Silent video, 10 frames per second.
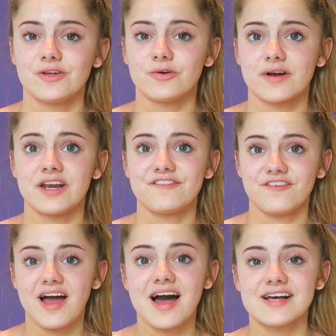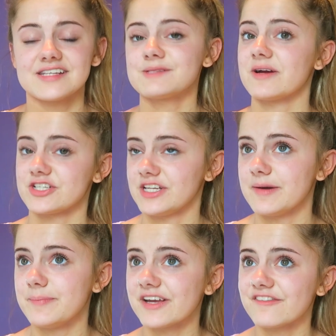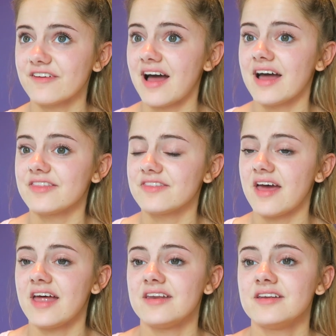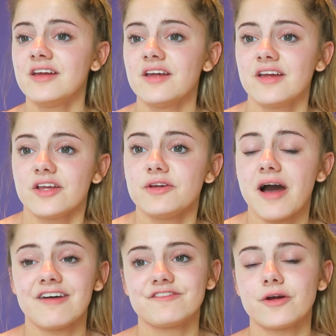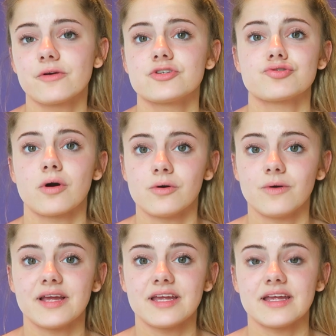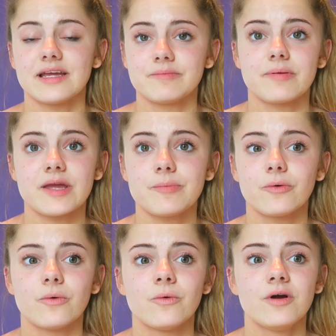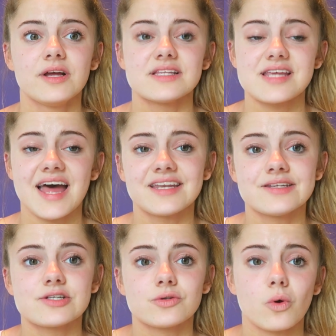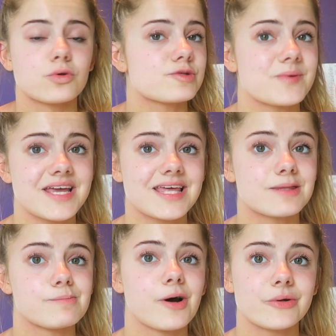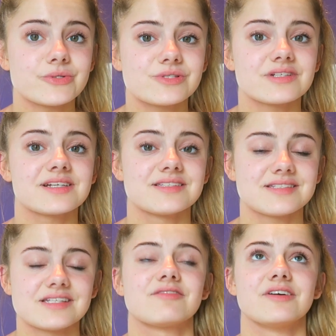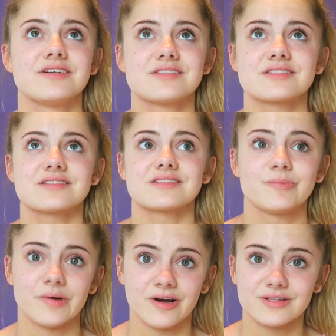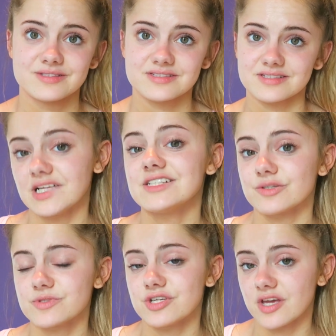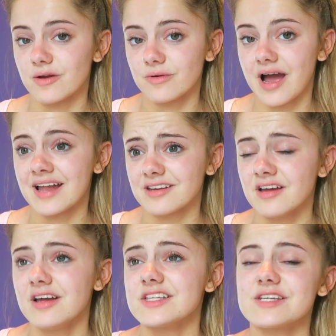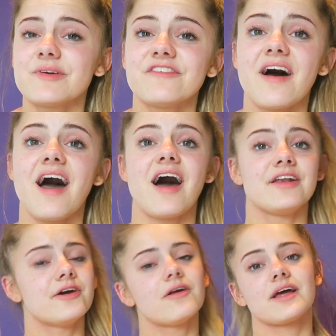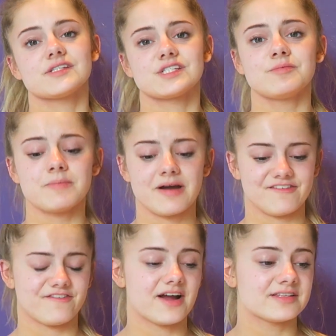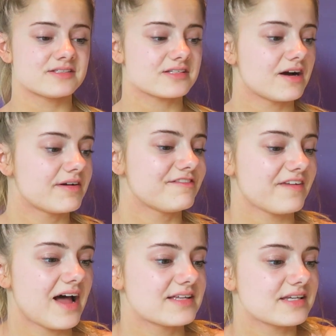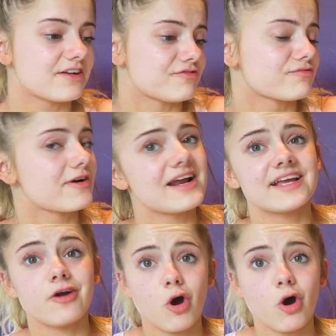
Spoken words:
you're in a flat, especially a big flat, then you have no control, and people tend not to be the most considerate, but it's up to you. And to be fair, I know like some of my friends are in flats and have really